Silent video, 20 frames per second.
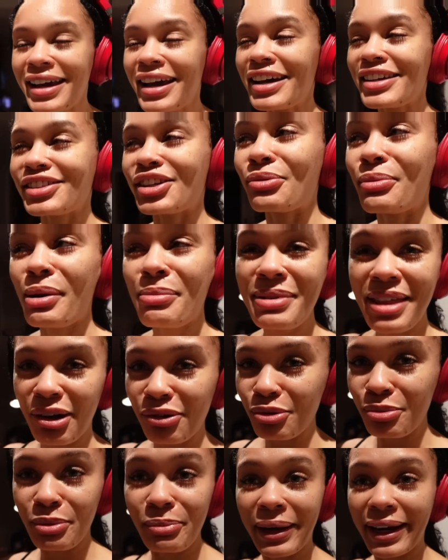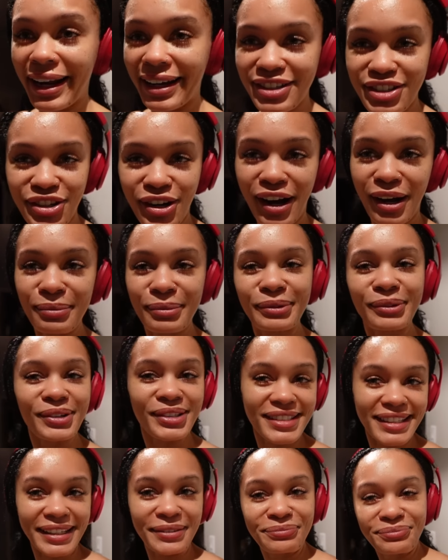so maybe that will be my next job we'll
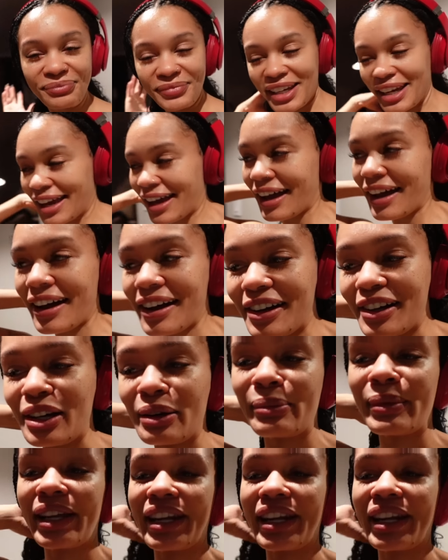see um